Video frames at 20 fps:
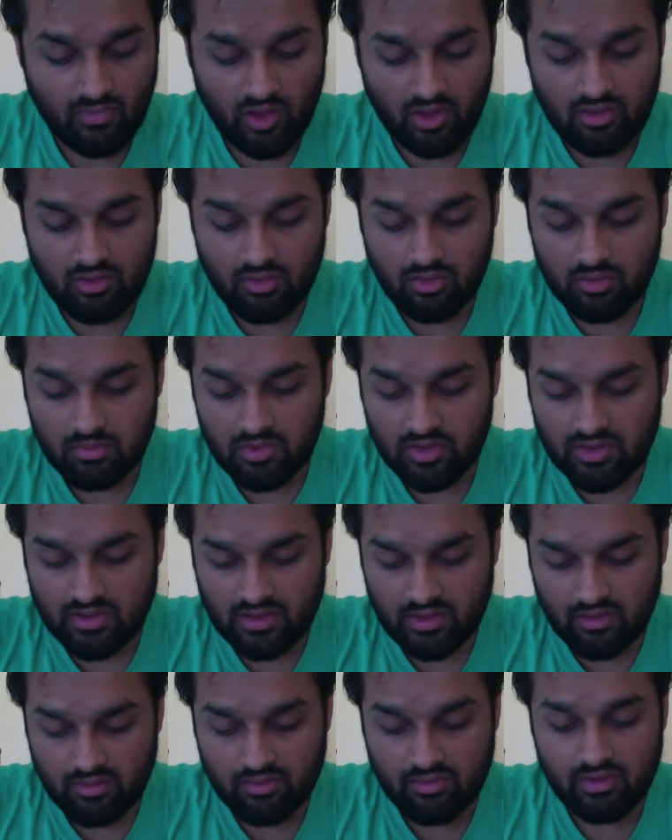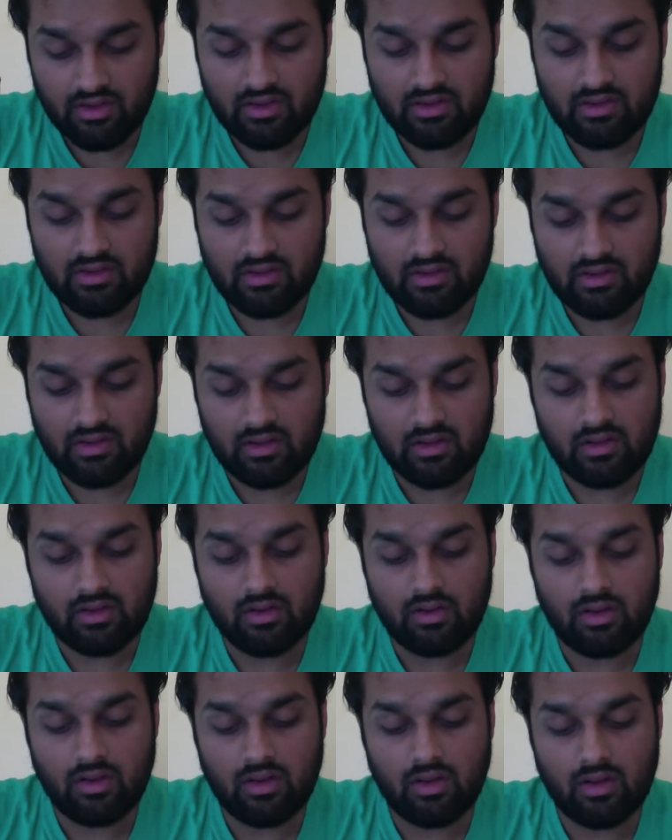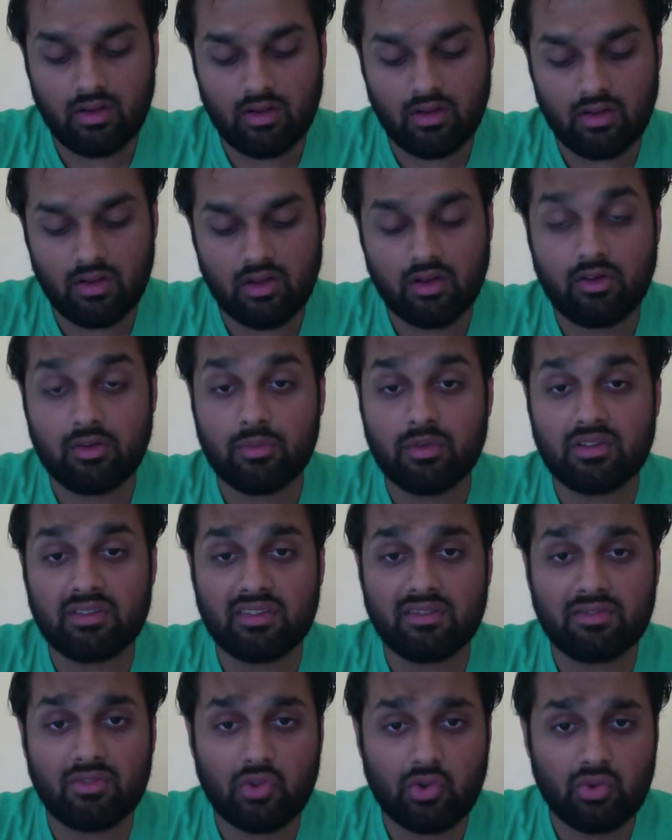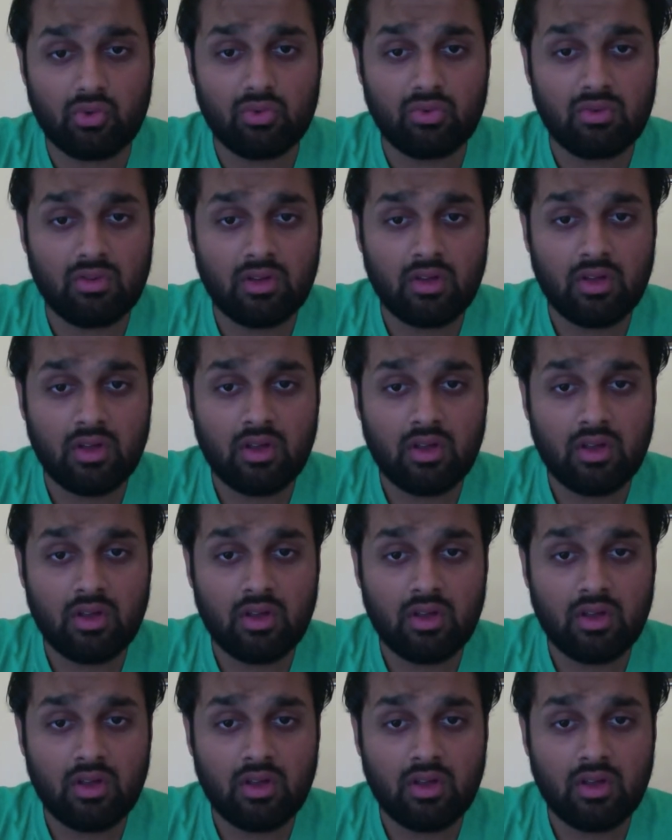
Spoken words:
Normally increase in increments of 2.